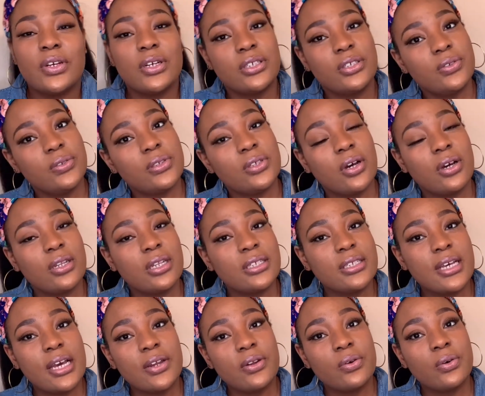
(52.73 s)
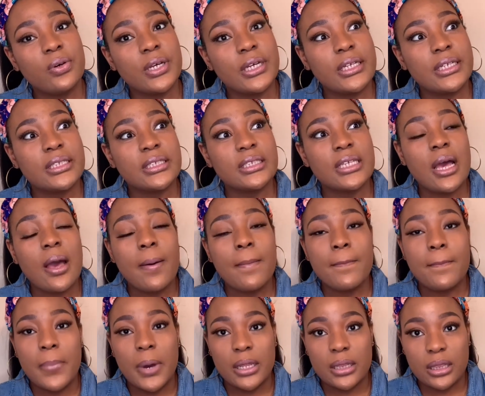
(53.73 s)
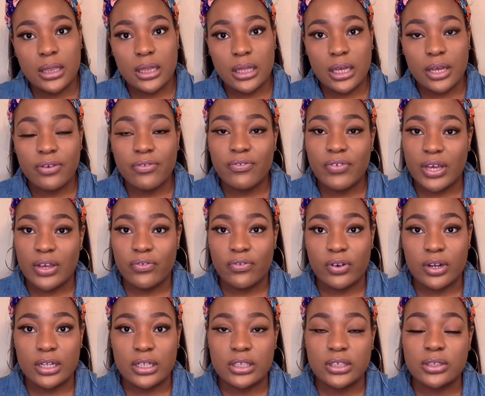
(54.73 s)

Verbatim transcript: as you saw in the title, is monthly favorites.